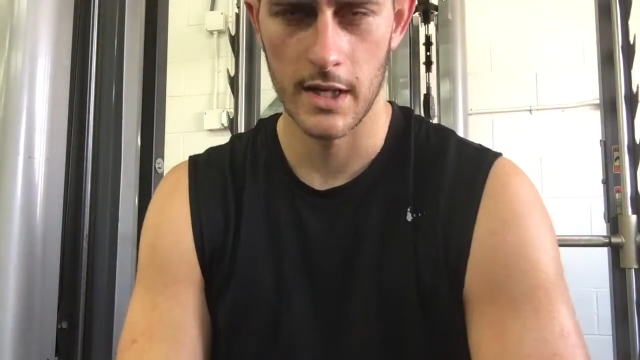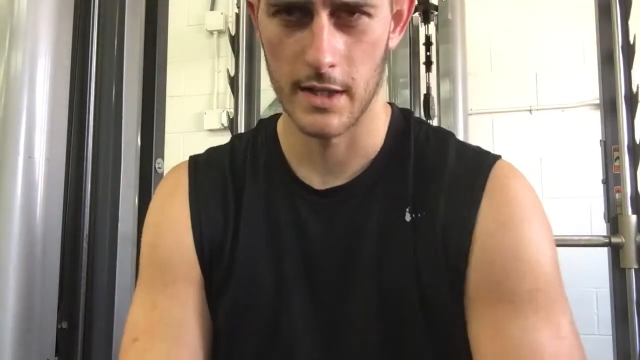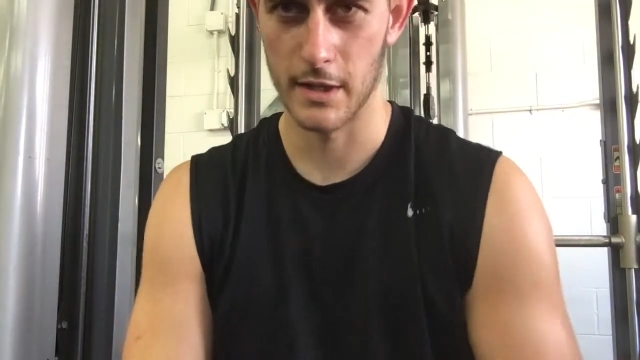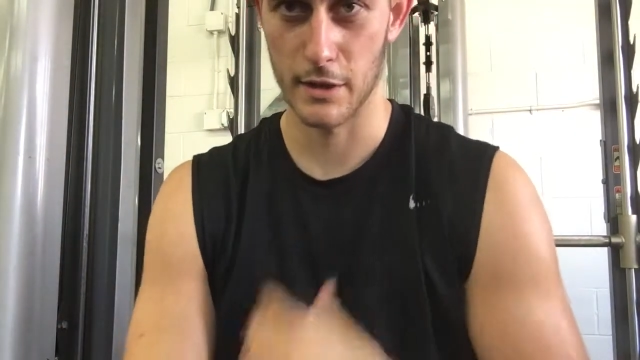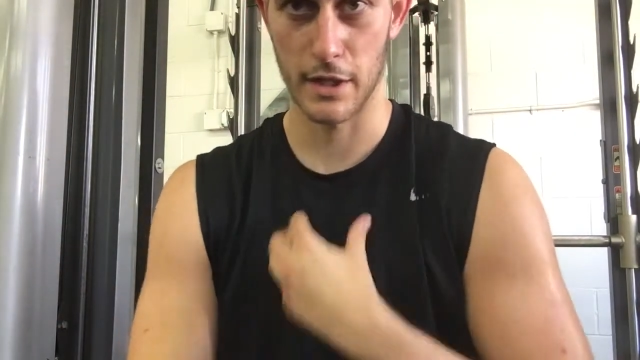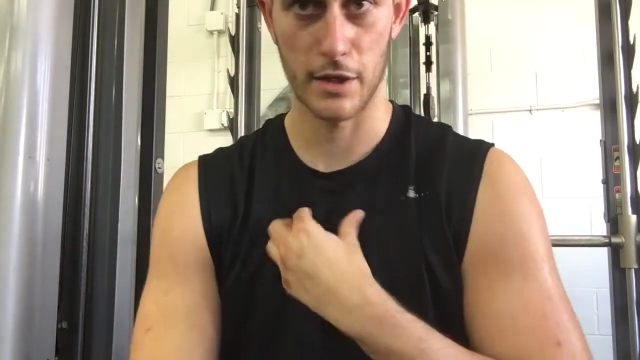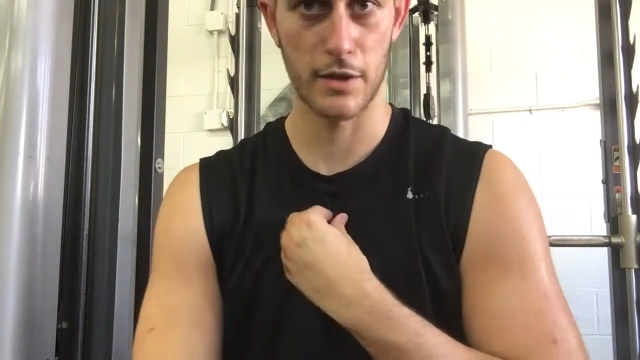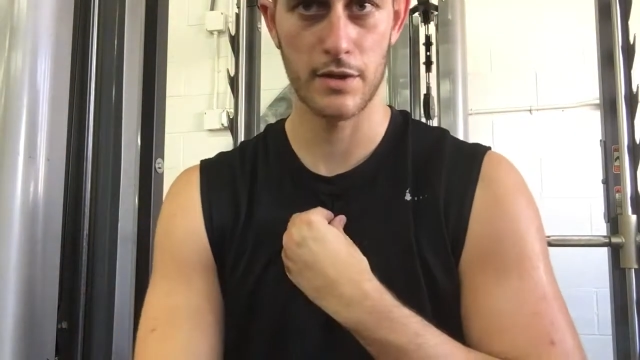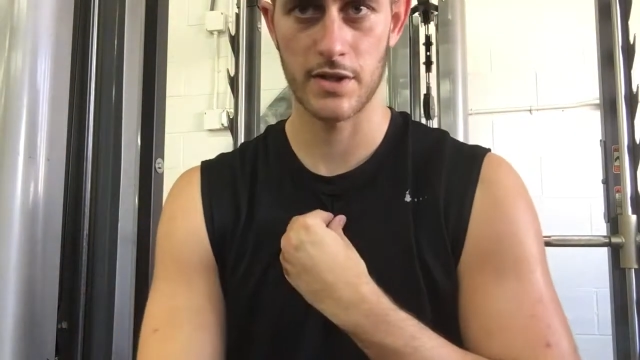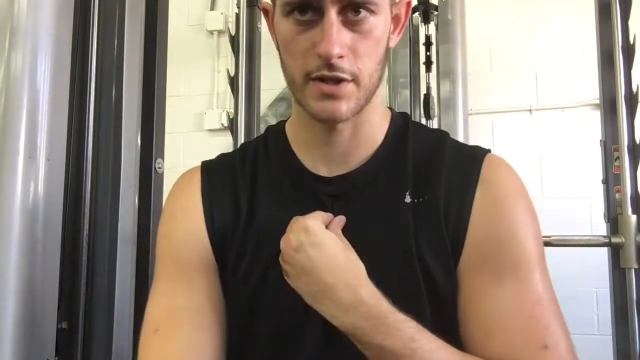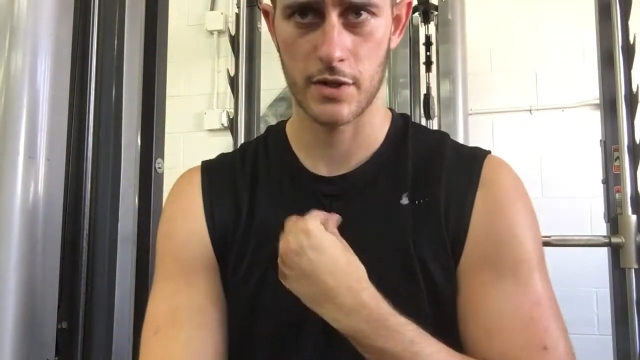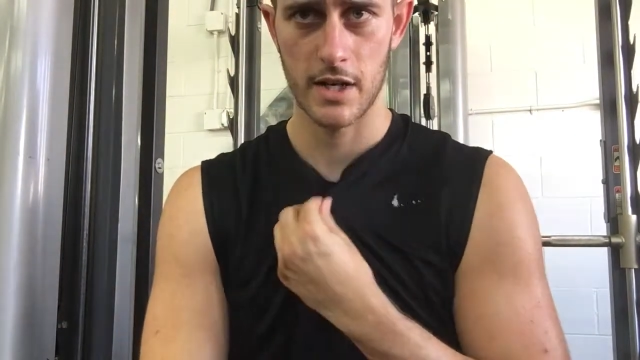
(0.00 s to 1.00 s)
and then they're
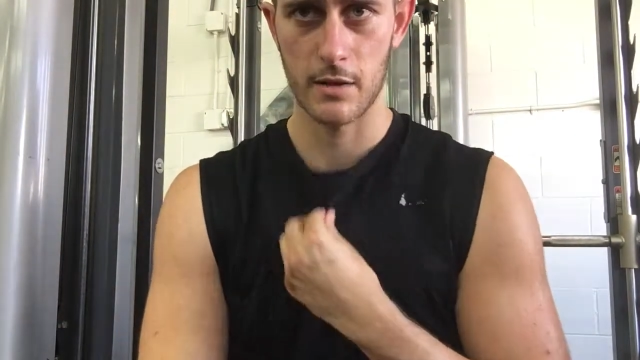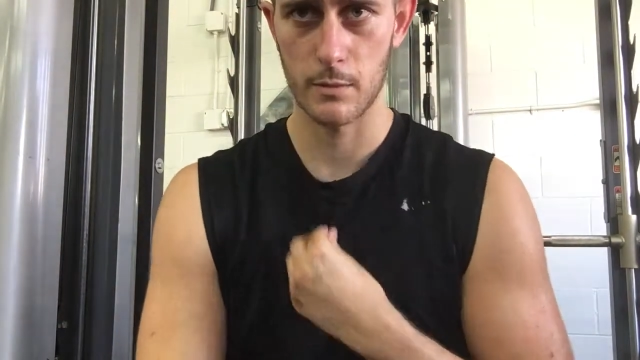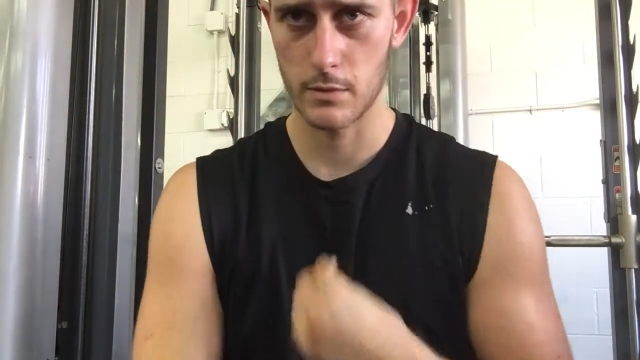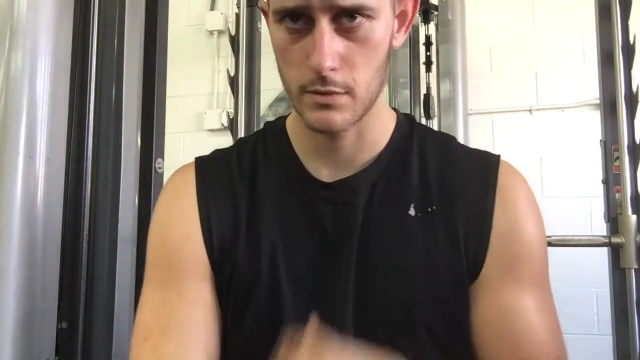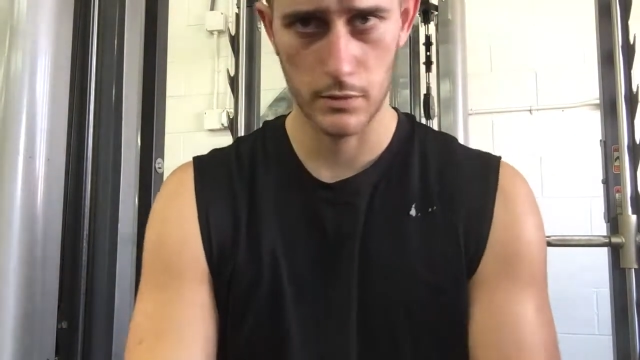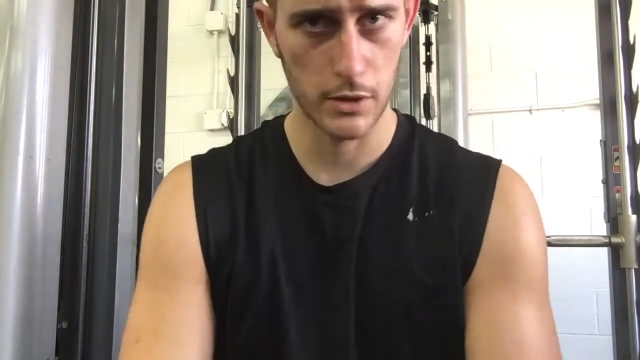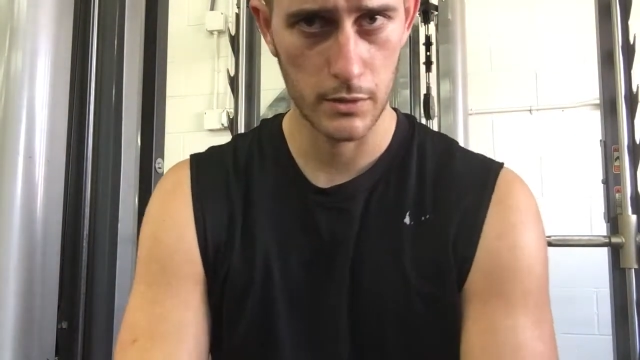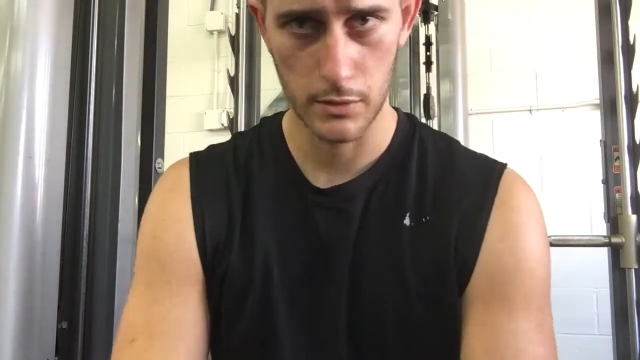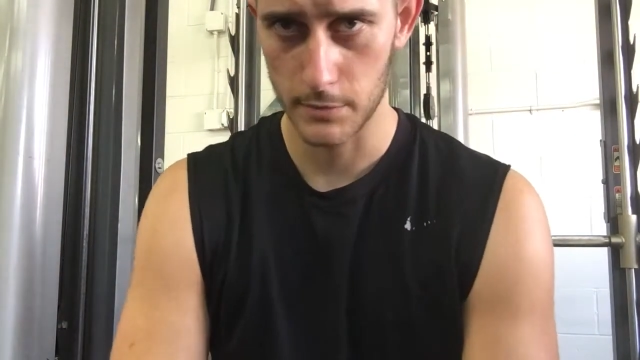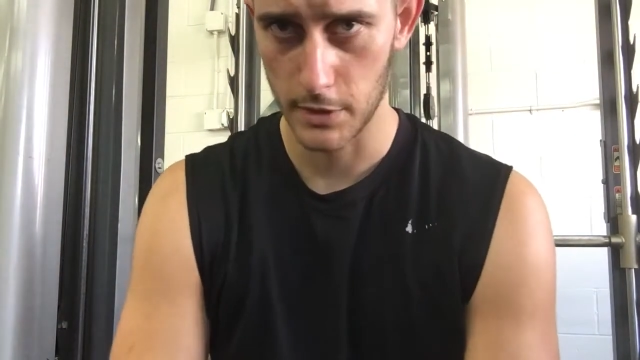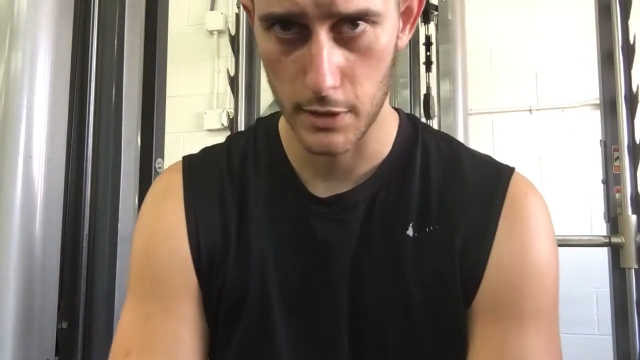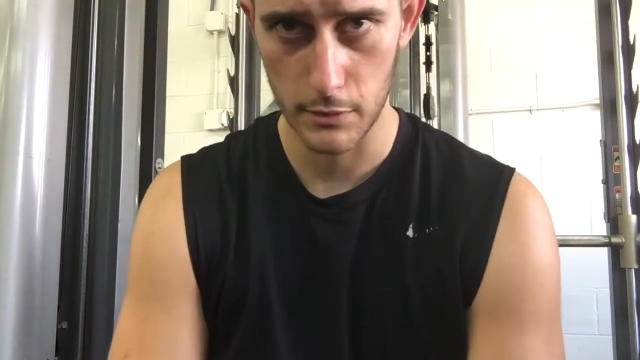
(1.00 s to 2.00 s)
usually trying to look,
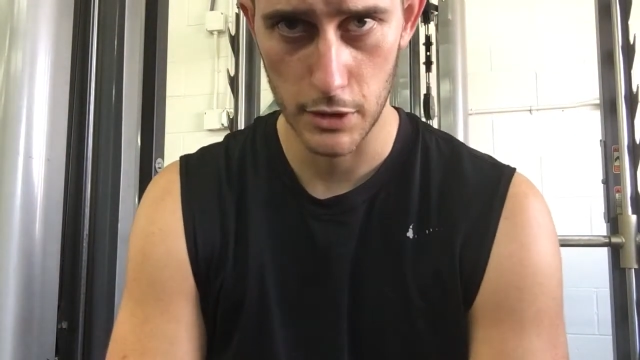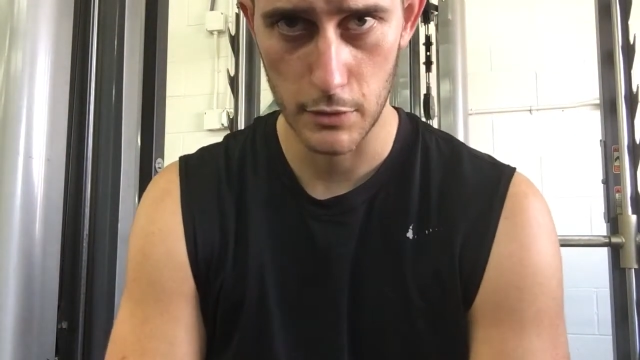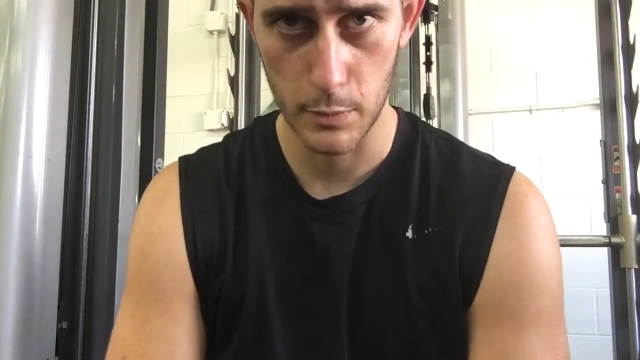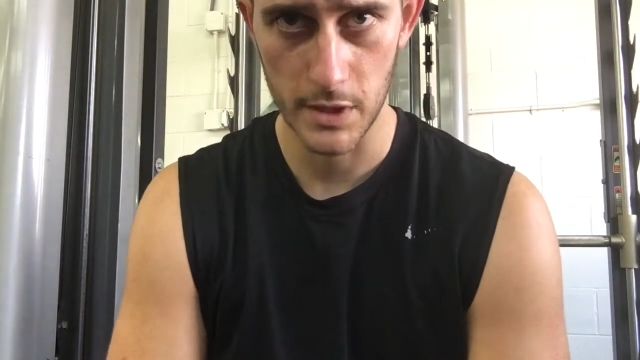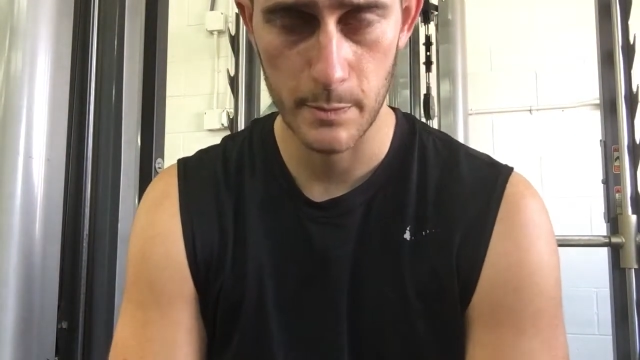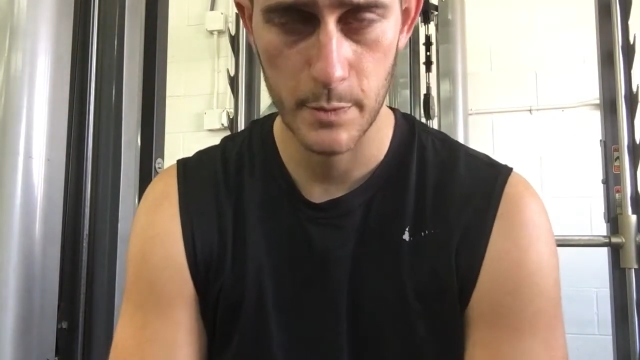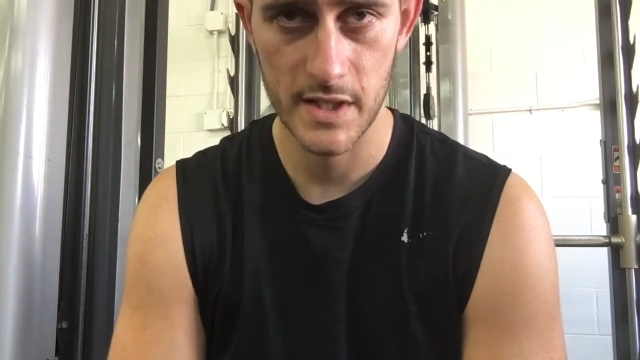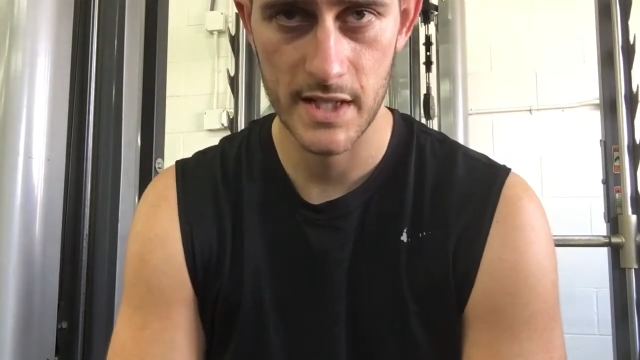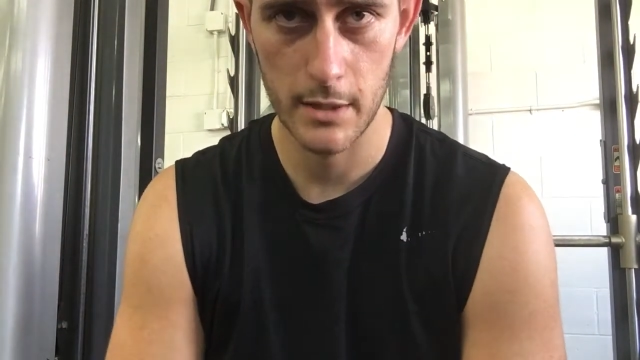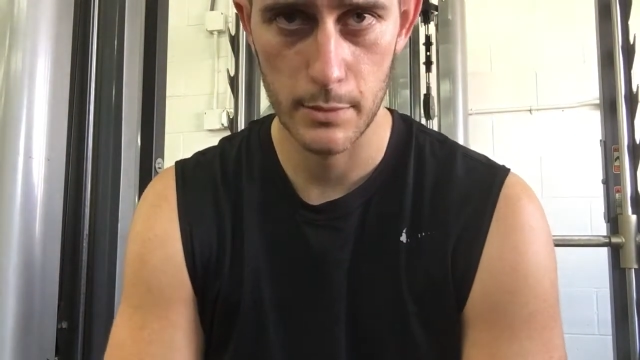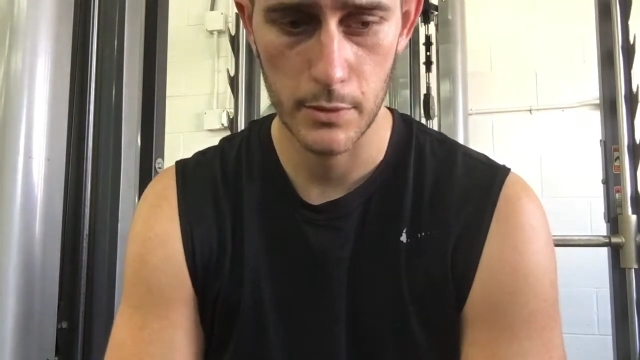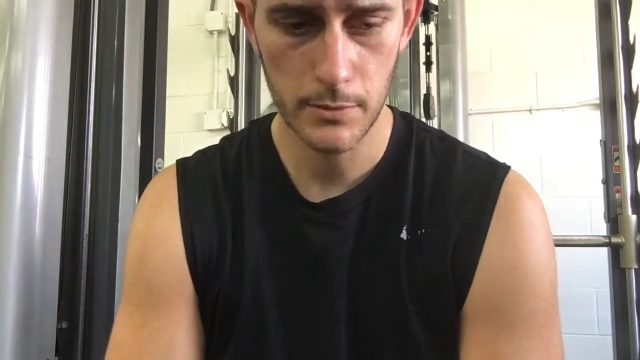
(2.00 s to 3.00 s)
you know, look really
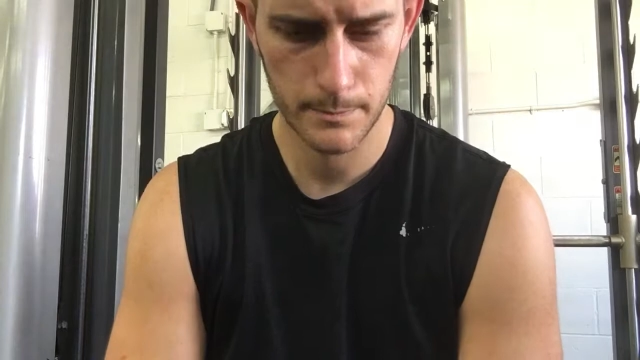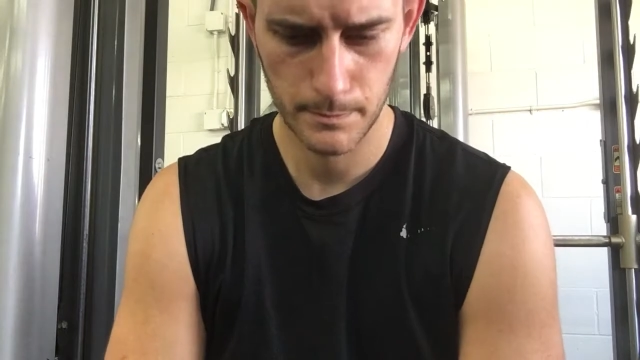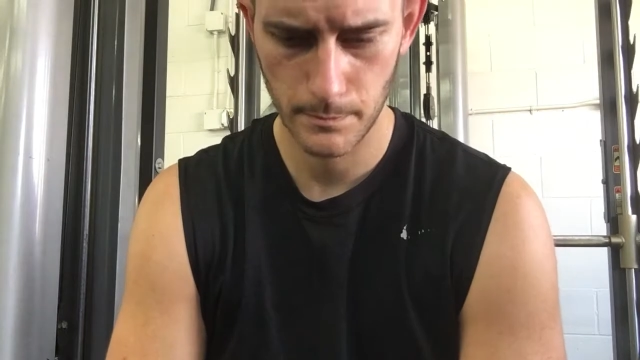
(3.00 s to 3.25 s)
presentable,